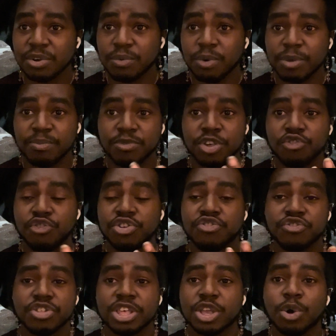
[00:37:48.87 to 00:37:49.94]
or what
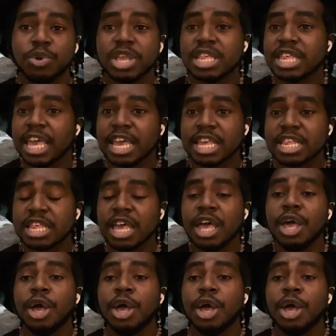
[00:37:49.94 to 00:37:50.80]
traditionally known as sex.